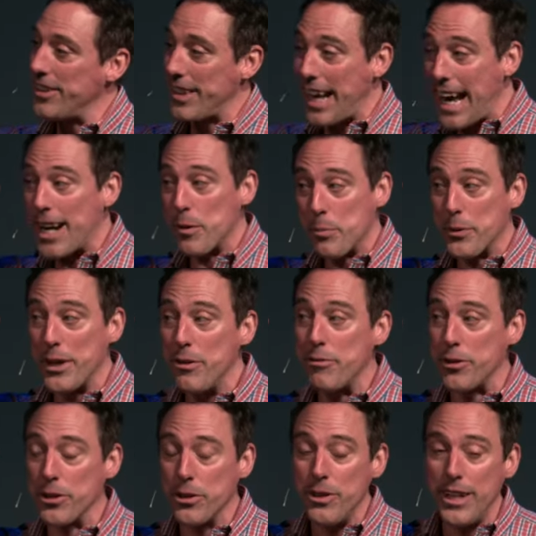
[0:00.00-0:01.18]
They had a
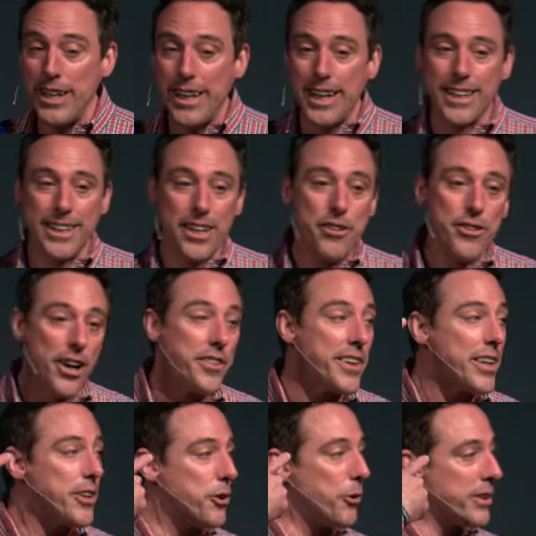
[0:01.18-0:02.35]
preview, and they thought
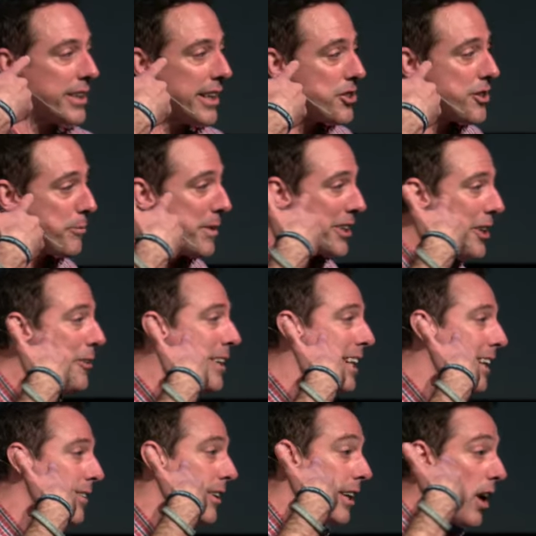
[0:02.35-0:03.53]
they knew what they should be
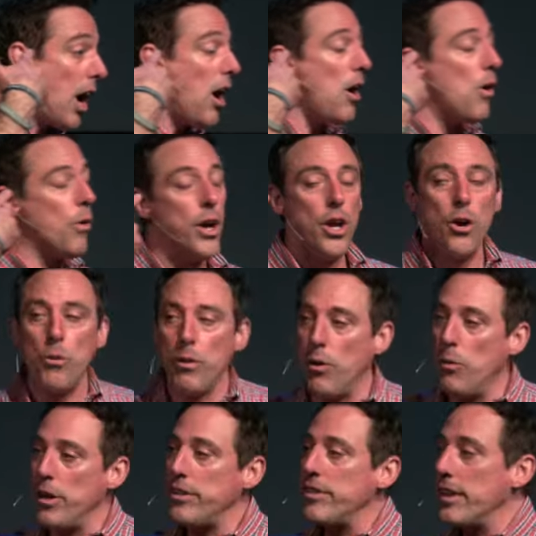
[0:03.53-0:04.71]
doing. They're like, oh, well,
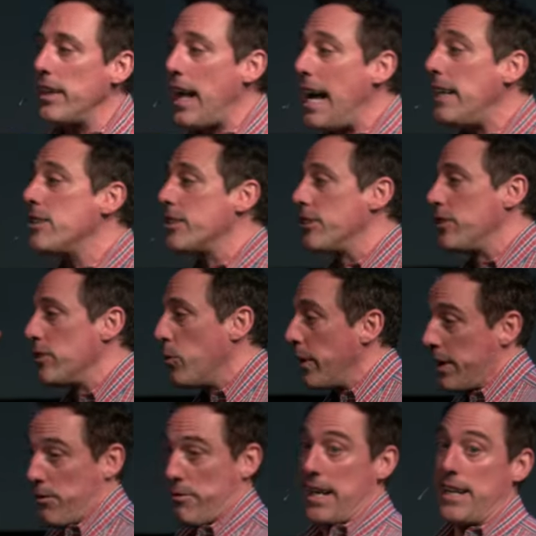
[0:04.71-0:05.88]
what did Elijah do? Well,
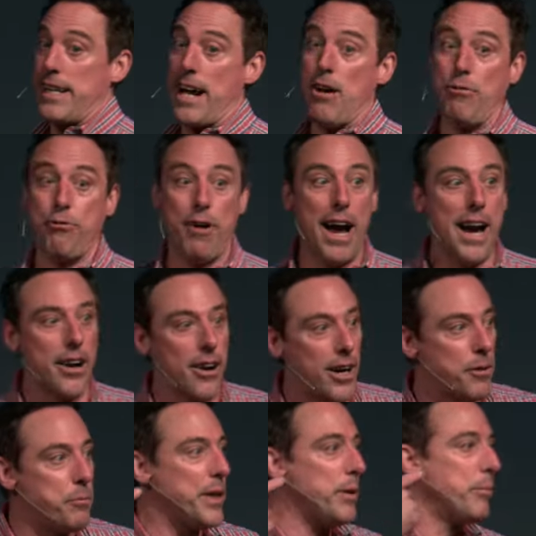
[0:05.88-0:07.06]
he rained down fire
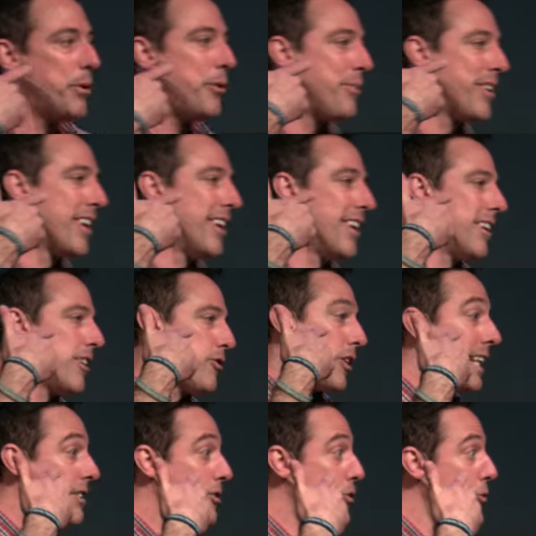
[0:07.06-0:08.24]
on people. So
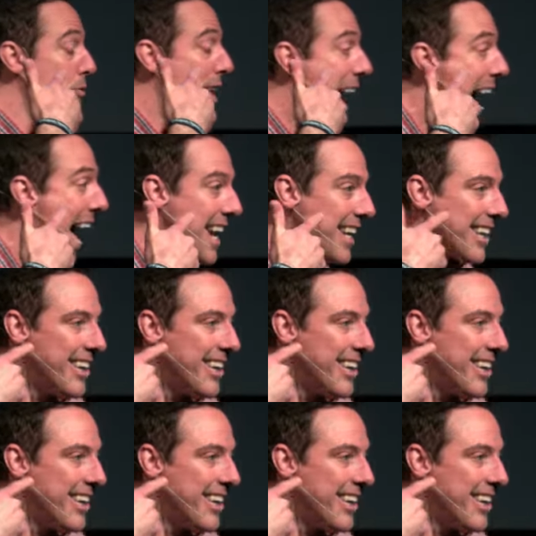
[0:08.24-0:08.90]
let's do that.